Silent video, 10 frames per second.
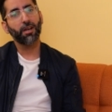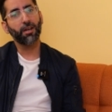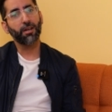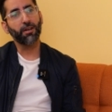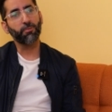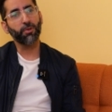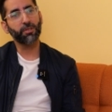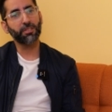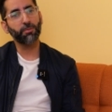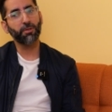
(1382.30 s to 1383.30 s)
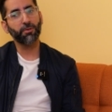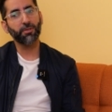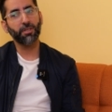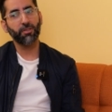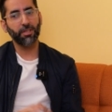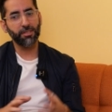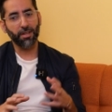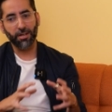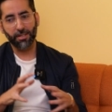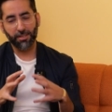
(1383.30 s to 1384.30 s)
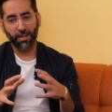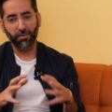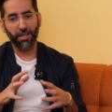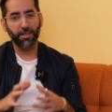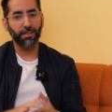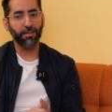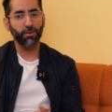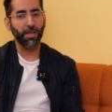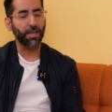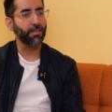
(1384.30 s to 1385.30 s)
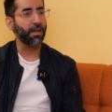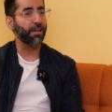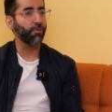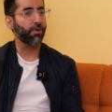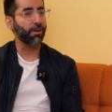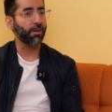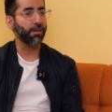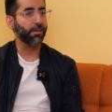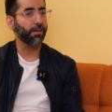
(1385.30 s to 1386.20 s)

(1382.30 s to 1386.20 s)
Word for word: You know, some of these artists that are really doing exciting work